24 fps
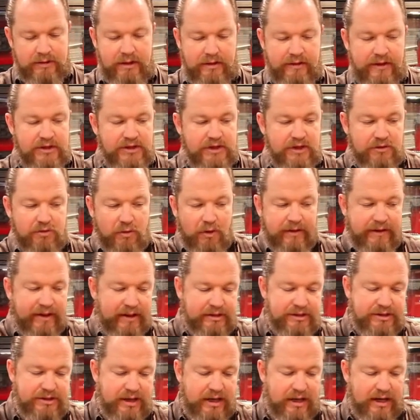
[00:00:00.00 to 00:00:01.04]
This is one
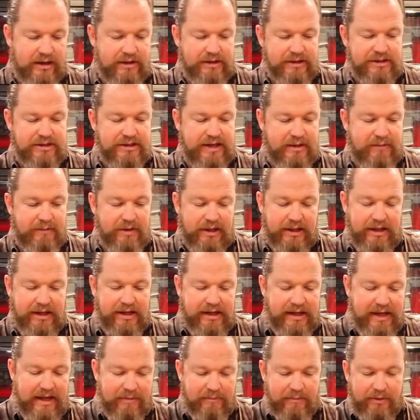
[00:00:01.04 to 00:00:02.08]
that's the same
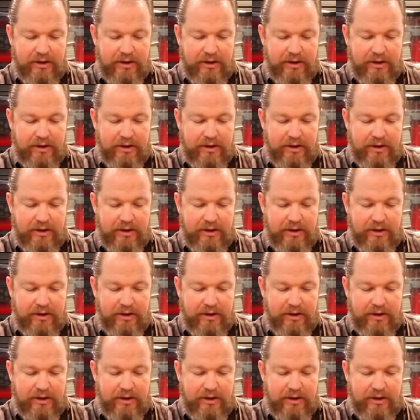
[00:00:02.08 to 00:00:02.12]
cleaning kit,